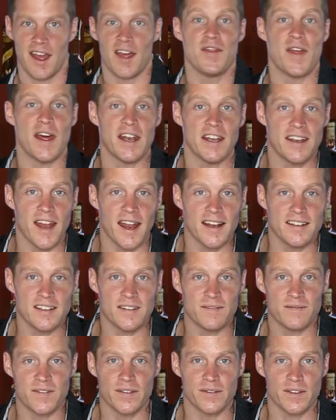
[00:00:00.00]
Then in
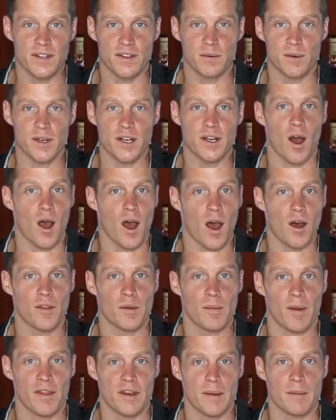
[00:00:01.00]
1953, an author by the